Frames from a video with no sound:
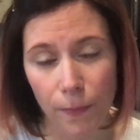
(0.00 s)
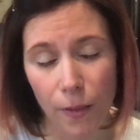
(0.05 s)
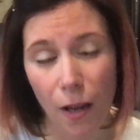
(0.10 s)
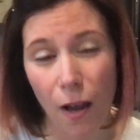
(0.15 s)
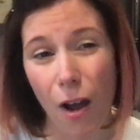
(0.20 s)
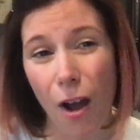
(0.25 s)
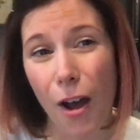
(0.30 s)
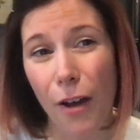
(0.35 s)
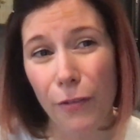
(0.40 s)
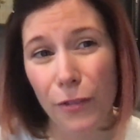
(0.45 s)

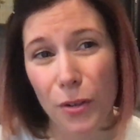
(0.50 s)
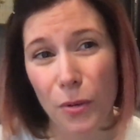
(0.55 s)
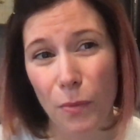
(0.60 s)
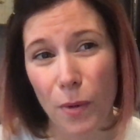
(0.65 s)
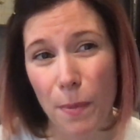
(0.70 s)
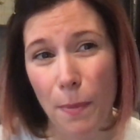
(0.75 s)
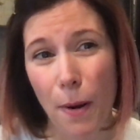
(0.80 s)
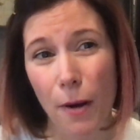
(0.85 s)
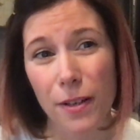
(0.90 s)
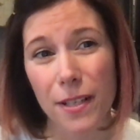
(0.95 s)
Often we
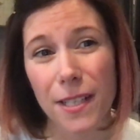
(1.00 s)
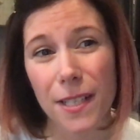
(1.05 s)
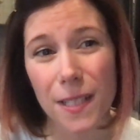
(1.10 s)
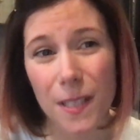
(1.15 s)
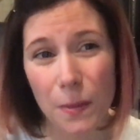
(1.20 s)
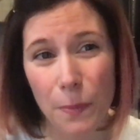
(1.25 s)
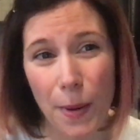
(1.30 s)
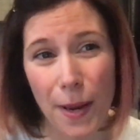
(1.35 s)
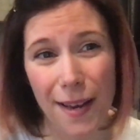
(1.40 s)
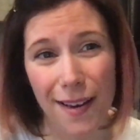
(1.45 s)

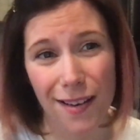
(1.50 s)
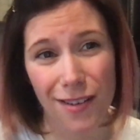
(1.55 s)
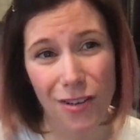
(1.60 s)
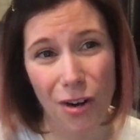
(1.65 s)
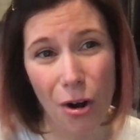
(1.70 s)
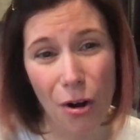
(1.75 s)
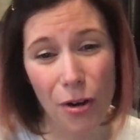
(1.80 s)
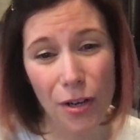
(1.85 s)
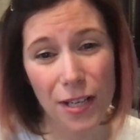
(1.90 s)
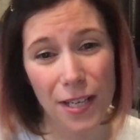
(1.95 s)
participate in
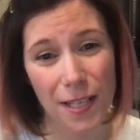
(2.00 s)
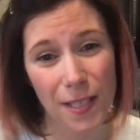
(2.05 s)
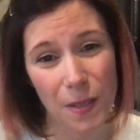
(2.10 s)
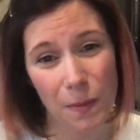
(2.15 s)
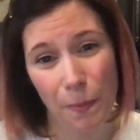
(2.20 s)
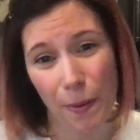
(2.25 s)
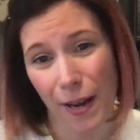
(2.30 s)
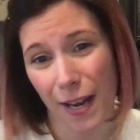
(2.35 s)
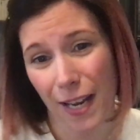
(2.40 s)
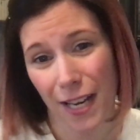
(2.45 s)
darkness
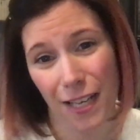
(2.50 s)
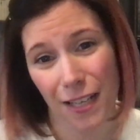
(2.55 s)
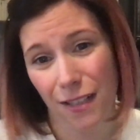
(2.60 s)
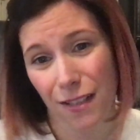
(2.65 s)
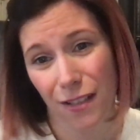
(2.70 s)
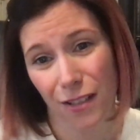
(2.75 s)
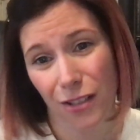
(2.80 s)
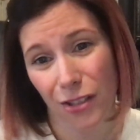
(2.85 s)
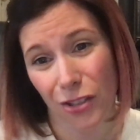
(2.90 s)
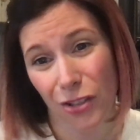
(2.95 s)
by
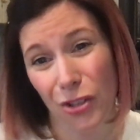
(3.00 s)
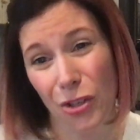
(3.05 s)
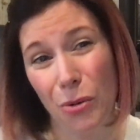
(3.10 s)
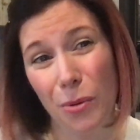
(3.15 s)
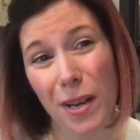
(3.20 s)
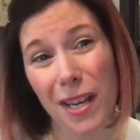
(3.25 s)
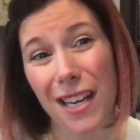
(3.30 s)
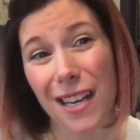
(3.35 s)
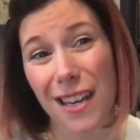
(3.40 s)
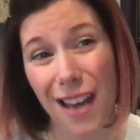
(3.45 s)

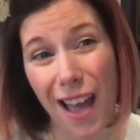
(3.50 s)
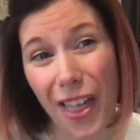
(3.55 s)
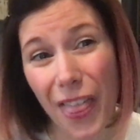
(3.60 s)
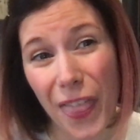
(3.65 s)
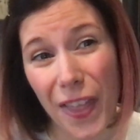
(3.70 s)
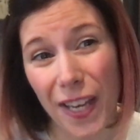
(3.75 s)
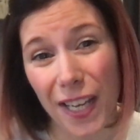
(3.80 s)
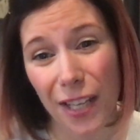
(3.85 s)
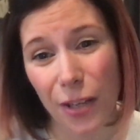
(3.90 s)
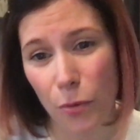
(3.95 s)
doing
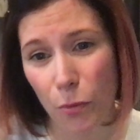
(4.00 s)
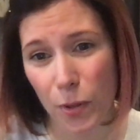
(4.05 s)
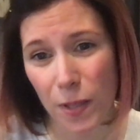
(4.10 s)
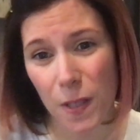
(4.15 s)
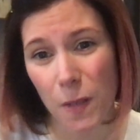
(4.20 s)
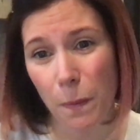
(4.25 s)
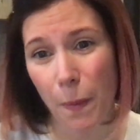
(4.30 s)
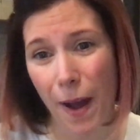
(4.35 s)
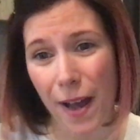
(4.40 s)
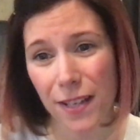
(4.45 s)
nothing in
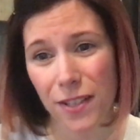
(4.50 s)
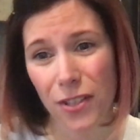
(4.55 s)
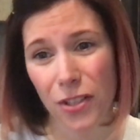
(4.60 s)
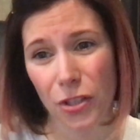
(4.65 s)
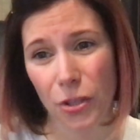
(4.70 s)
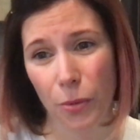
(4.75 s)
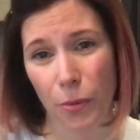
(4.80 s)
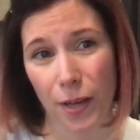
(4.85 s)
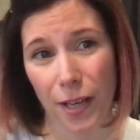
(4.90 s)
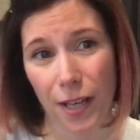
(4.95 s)
response
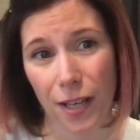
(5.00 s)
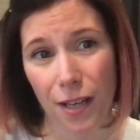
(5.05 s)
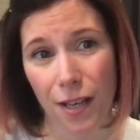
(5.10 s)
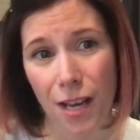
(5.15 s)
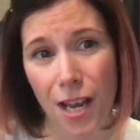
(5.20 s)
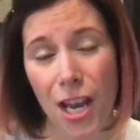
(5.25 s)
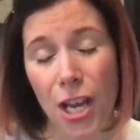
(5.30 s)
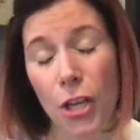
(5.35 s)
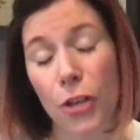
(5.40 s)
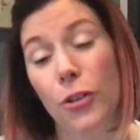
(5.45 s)
to it.
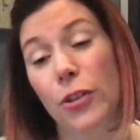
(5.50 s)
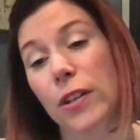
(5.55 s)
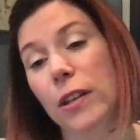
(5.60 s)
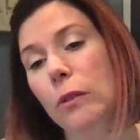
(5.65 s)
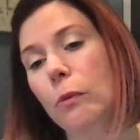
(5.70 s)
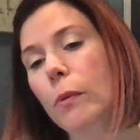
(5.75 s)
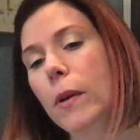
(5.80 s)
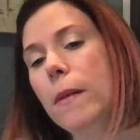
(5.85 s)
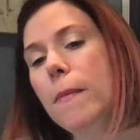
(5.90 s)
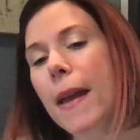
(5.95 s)
You see,
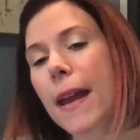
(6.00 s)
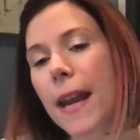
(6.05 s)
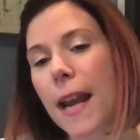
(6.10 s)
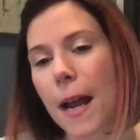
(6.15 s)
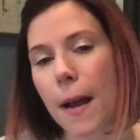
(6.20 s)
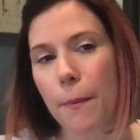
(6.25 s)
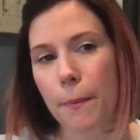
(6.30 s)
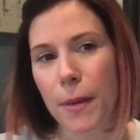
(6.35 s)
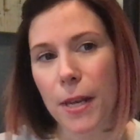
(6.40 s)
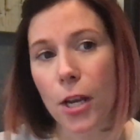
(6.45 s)
we may
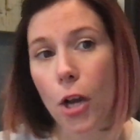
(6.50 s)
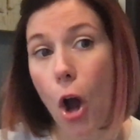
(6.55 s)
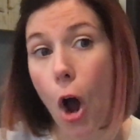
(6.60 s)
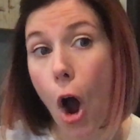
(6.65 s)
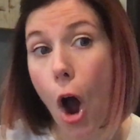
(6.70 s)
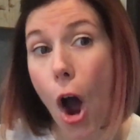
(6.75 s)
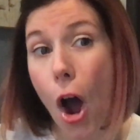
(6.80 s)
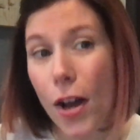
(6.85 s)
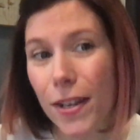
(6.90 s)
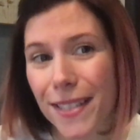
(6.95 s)
not be
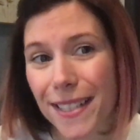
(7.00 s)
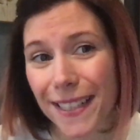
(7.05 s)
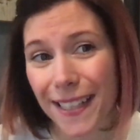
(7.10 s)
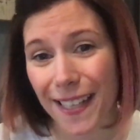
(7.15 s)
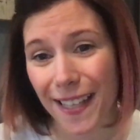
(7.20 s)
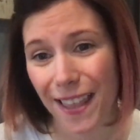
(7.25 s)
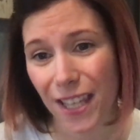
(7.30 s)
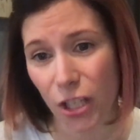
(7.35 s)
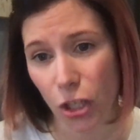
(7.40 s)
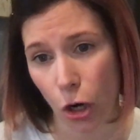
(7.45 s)

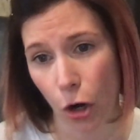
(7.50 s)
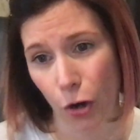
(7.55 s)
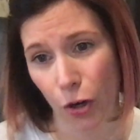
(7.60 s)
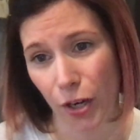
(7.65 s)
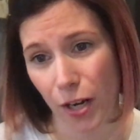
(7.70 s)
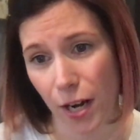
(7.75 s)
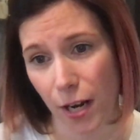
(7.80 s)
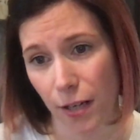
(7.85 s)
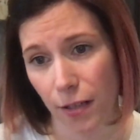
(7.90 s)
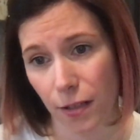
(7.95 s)
causing the
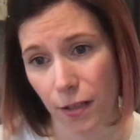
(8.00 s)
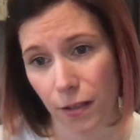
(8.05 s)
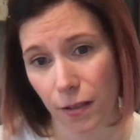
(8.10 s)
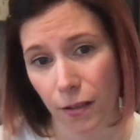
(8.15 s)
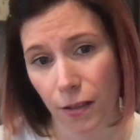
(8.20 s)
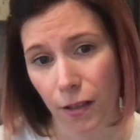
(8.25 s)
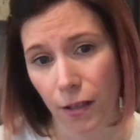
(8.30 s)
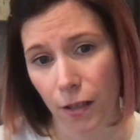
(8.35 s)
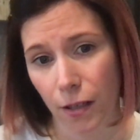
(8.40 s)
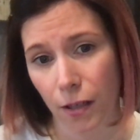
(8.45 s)
darkness,
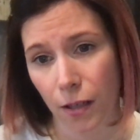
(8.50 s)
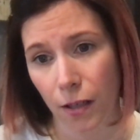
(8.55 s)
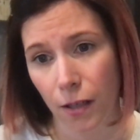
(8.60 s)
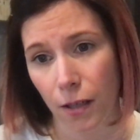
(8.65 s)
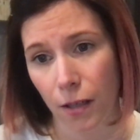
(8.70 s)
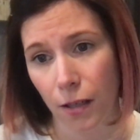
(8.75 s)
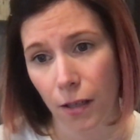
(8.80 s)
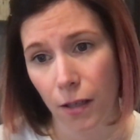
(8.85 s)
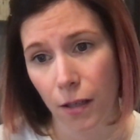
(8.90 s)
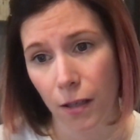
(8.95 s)

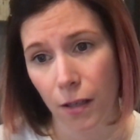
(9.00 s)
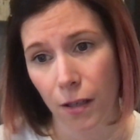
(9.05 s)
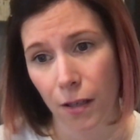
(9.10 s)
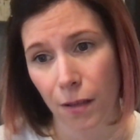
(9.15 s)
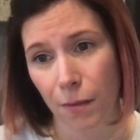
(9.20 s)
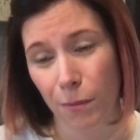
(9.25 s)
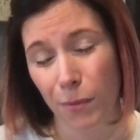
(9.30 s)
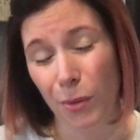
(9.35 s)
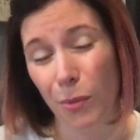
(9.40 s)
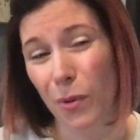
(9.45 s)

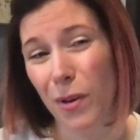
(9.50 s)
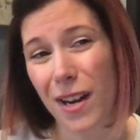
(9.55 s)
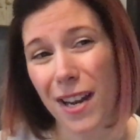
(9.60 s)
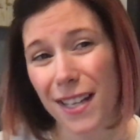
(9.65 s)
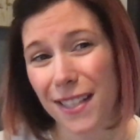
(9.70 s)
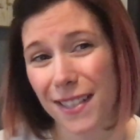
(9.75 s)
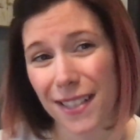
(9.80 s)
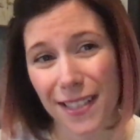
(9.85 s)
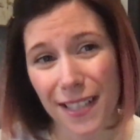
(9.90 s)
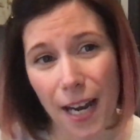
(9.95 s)
but we're
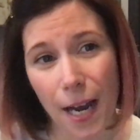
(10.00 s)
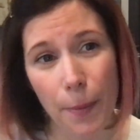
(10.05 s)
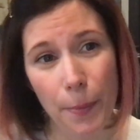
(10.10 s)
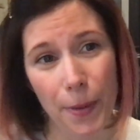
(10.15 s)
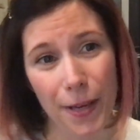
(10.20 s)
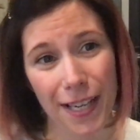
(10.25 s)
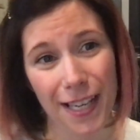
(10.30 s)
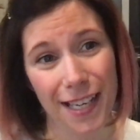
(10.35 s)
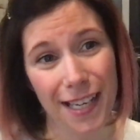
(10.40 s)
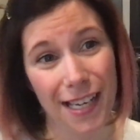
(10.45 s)
not
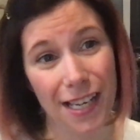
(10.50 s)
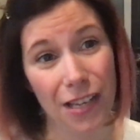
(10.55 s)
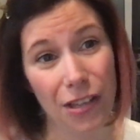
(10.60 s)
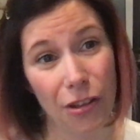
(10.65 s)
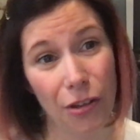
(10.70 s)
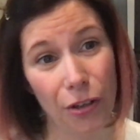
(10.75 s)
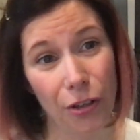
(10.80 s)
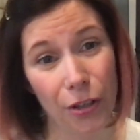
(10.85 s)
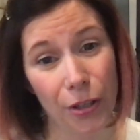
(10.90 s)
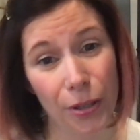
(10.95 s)
stopping it
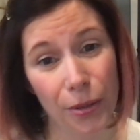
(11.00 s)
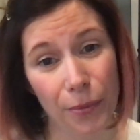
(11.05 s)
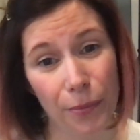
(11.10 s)
either.